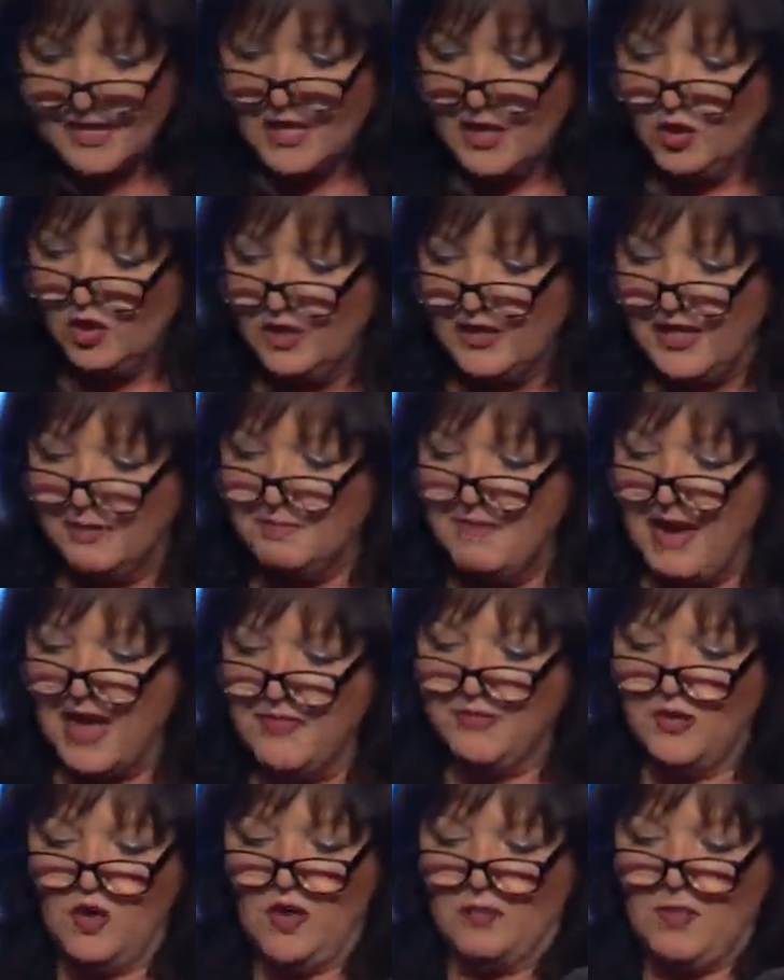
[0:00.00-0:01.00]
Look at
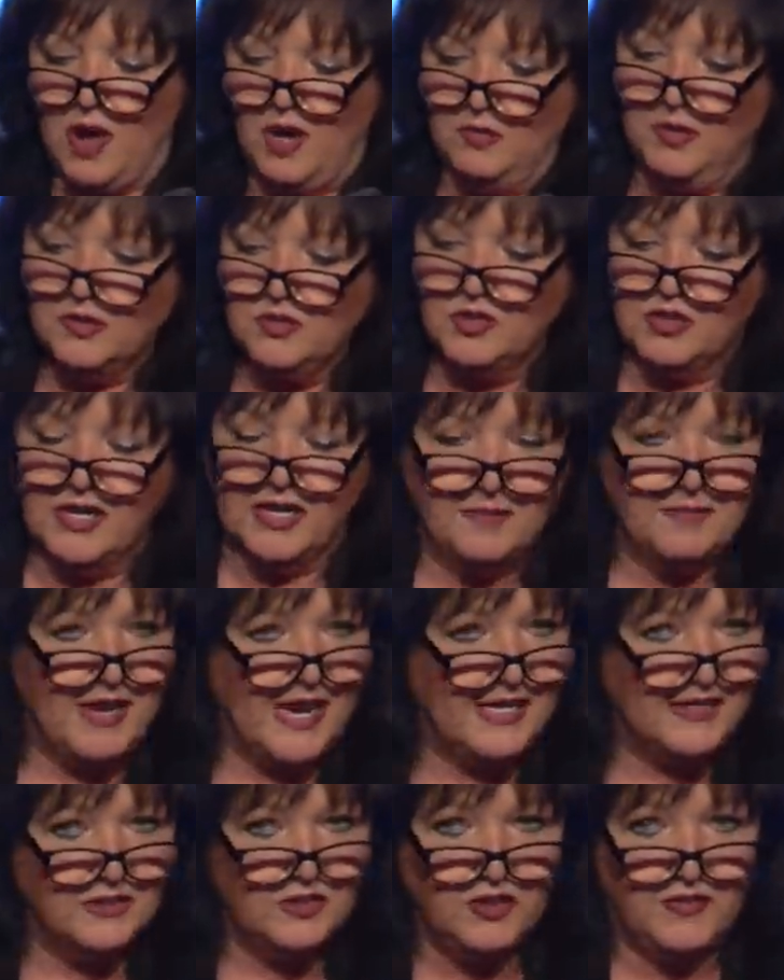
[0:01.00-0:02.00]
Matthew. I'm almost done. I'm
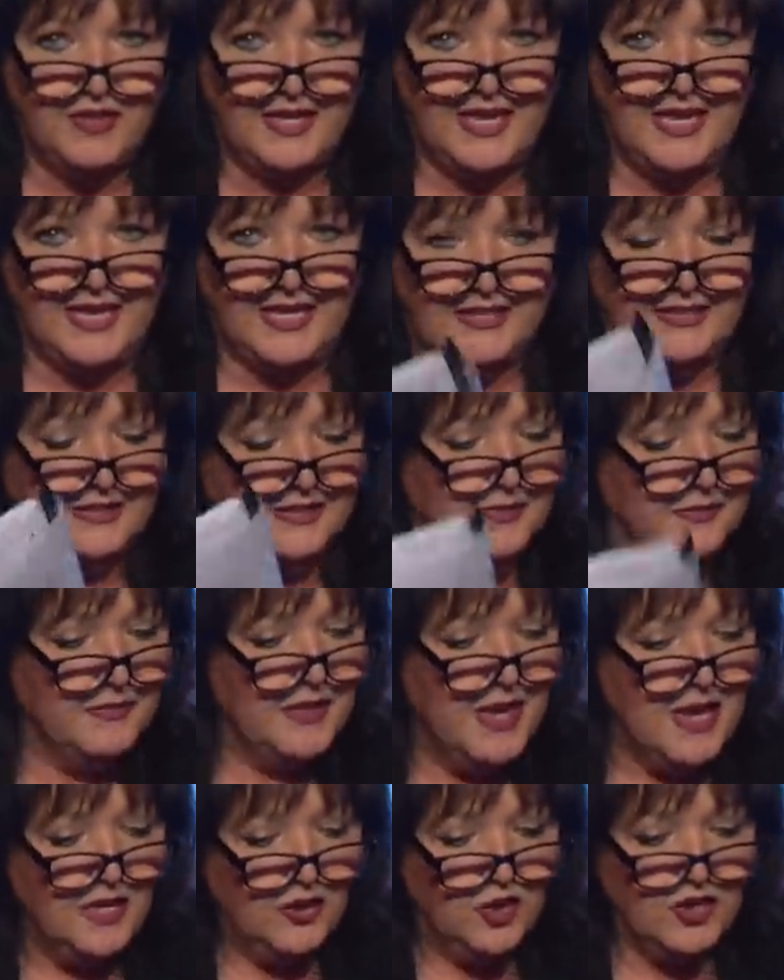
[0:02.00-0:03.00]
heading to the end.
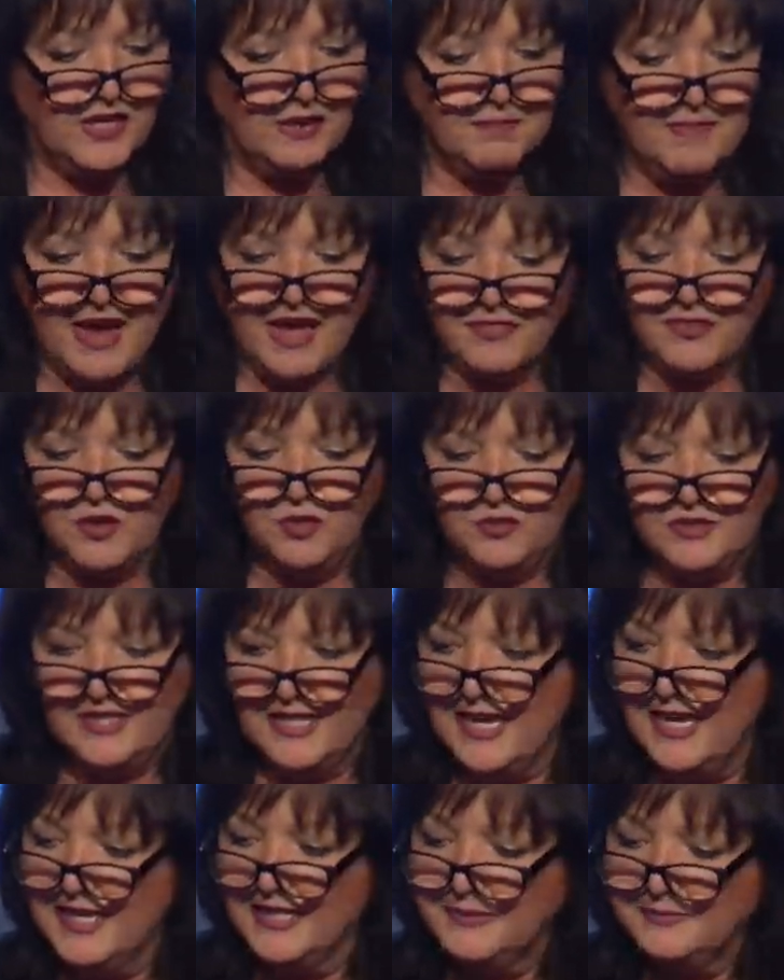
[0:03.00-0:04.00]
Look at Matthew 10.
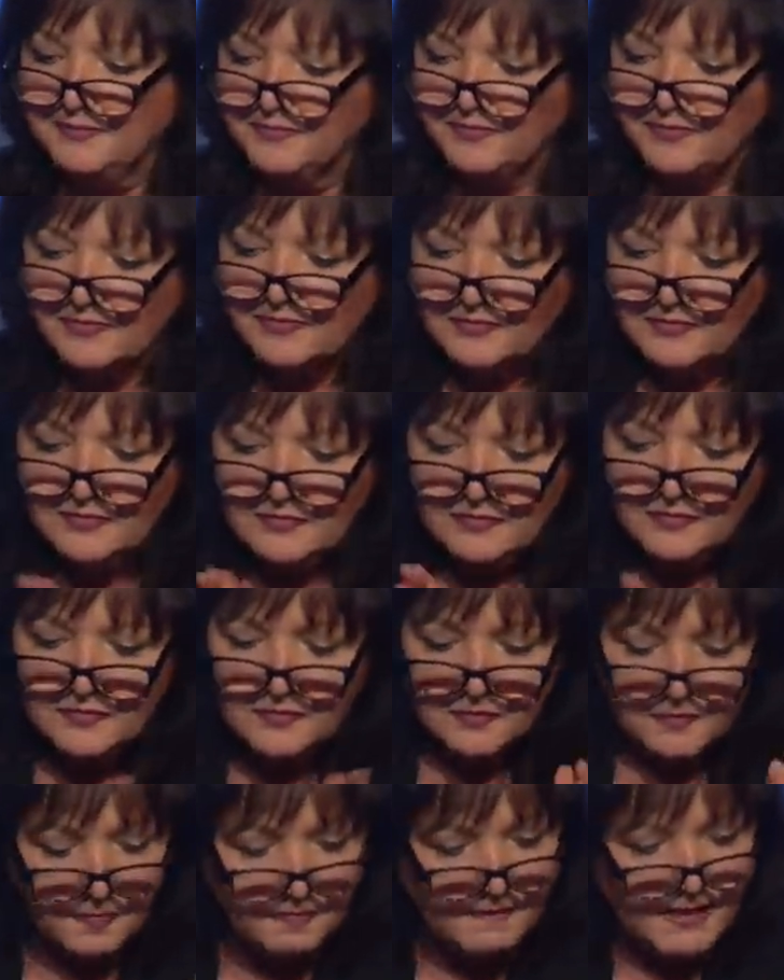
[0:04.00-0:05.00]

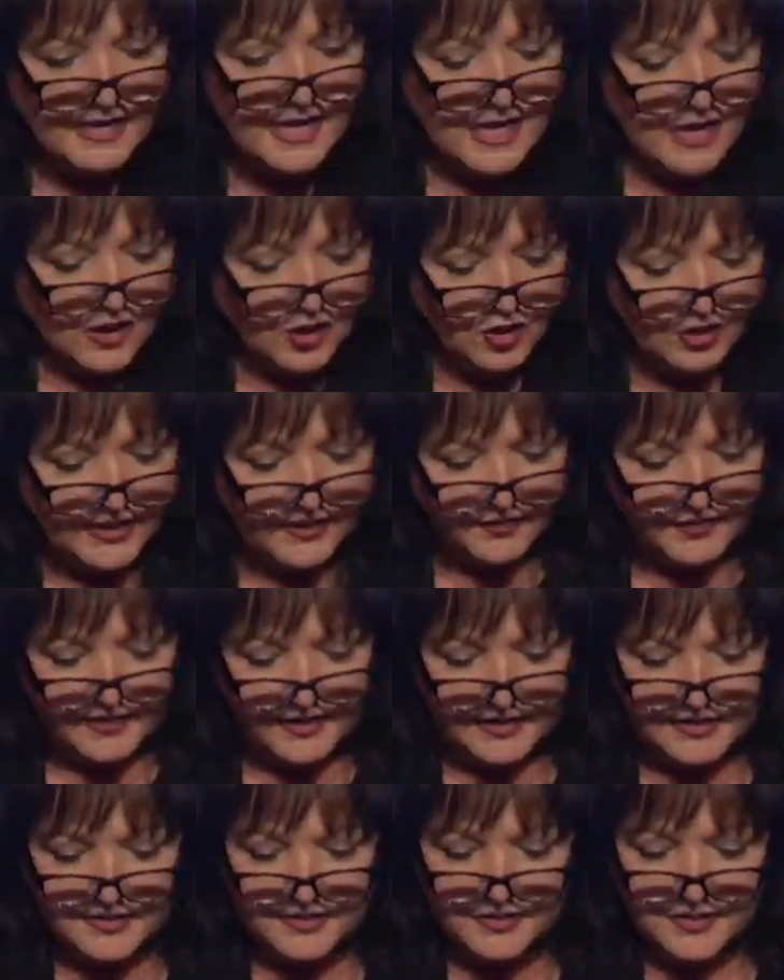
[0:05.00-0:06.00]
Look at
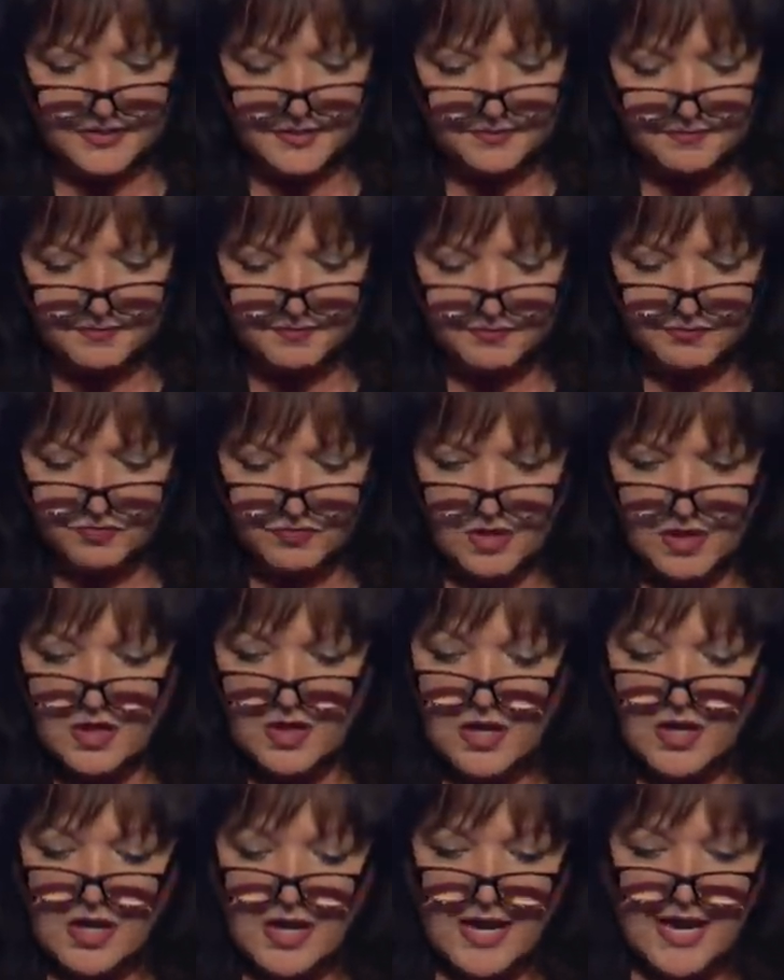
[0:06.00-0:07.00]
this.
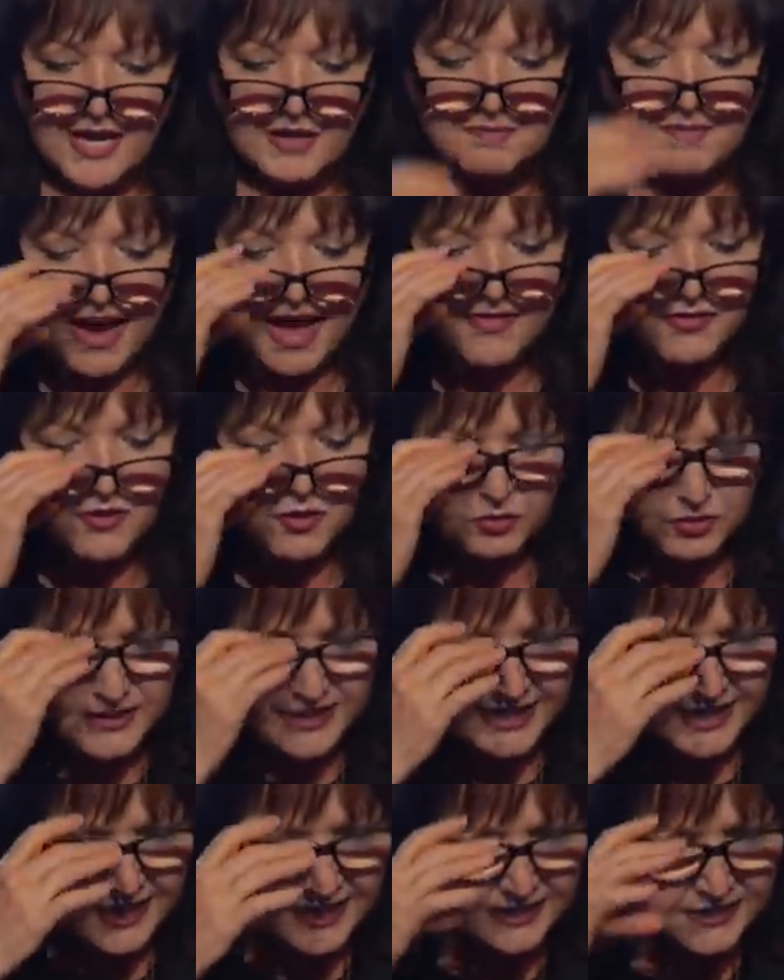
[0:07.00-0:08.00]
In Matthew
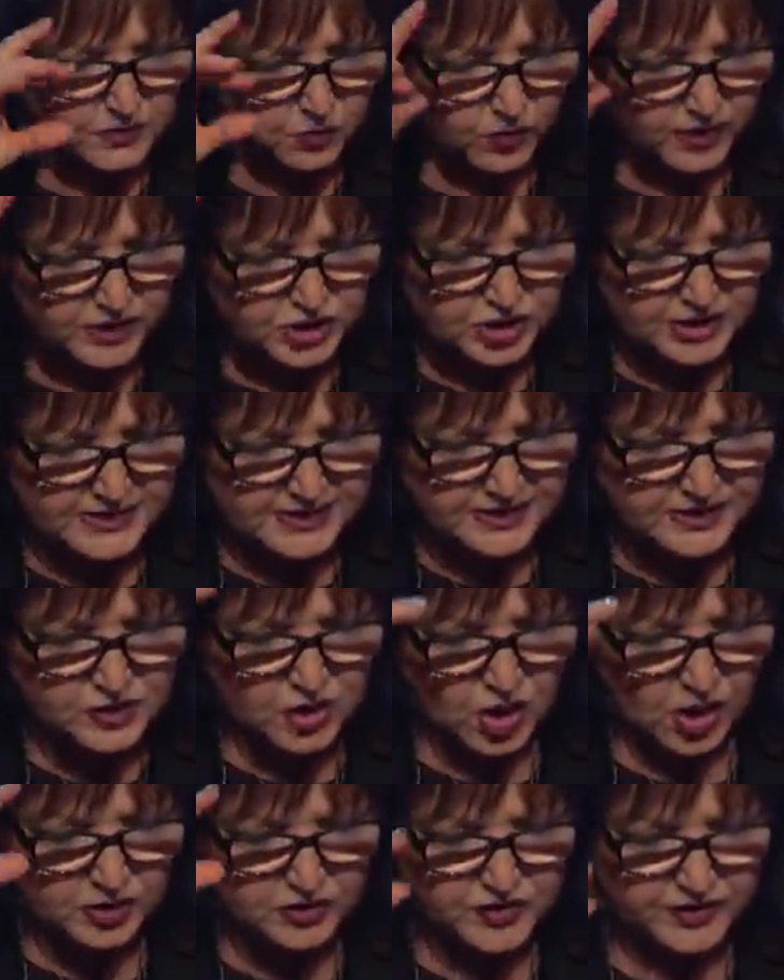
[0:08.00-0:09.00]
10, where Jesus
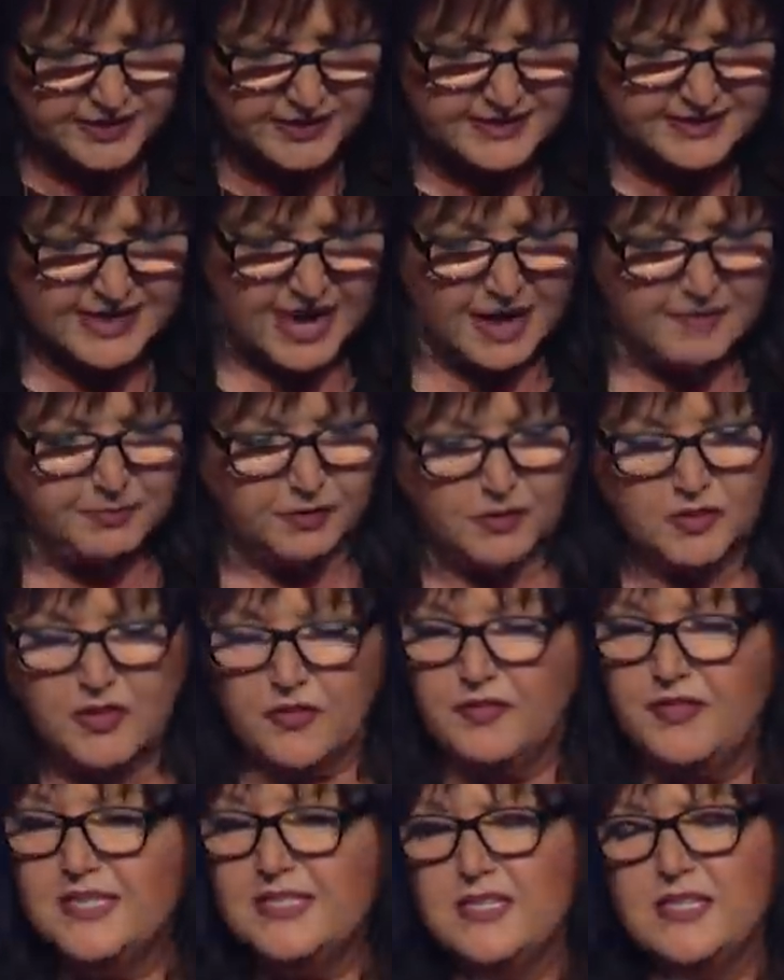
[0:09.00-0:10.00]
calls the disciples,
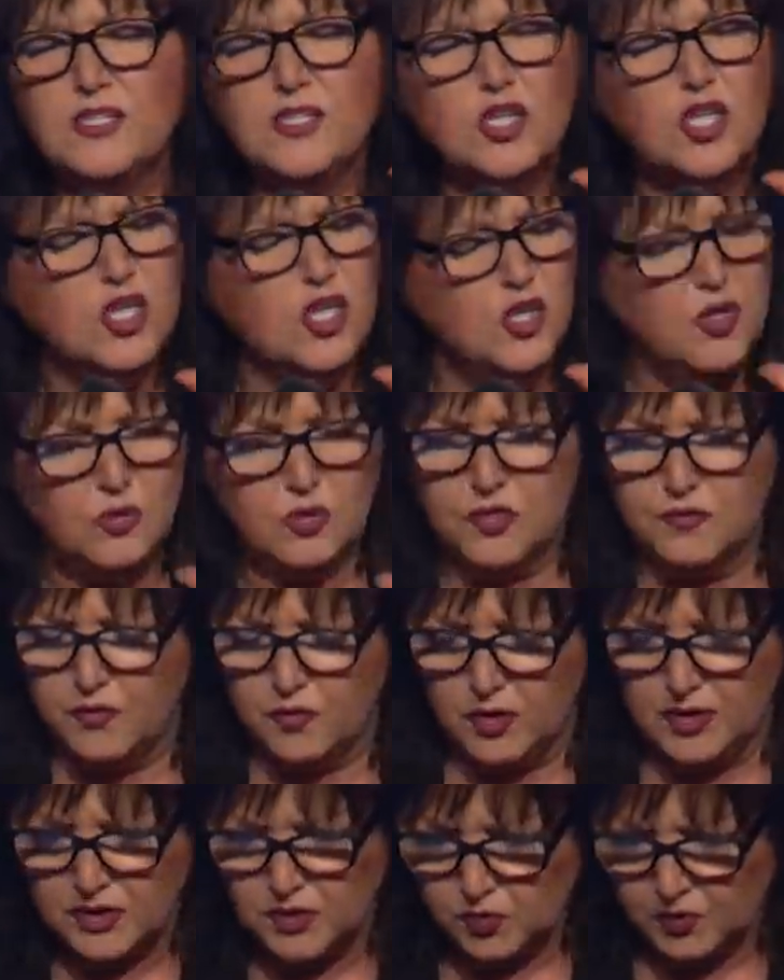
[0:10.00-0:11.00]
this is huge for
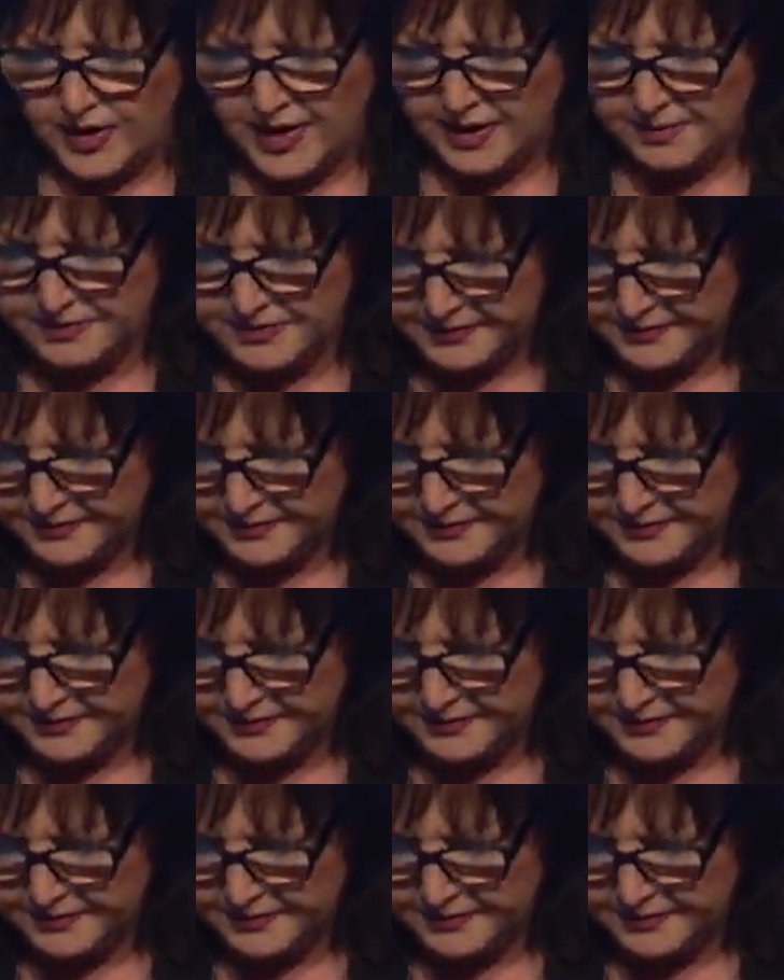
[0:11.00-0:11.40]
us, Ramp.